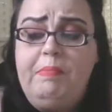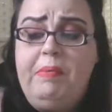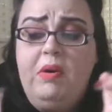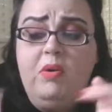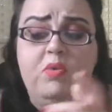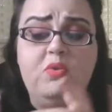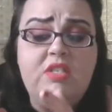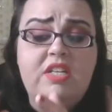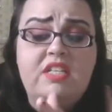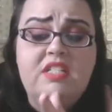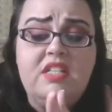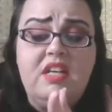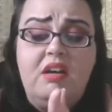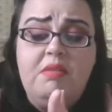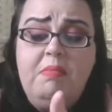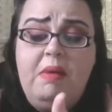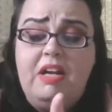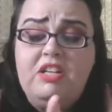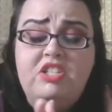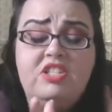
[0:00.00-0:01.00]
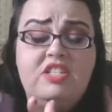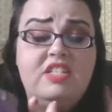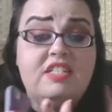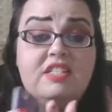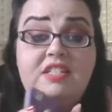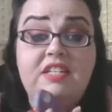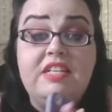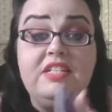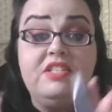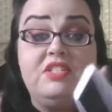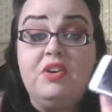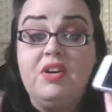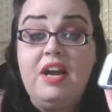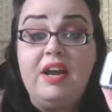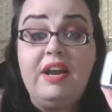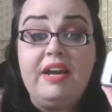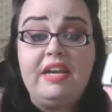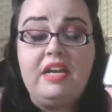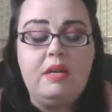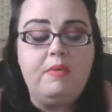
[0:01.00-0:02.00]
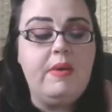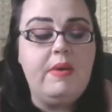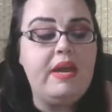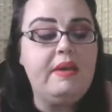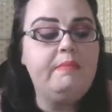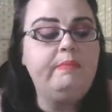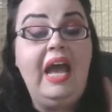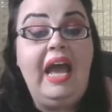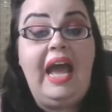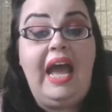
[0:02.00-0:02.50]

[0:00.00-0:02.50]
pulled it so much it's not going anywhere.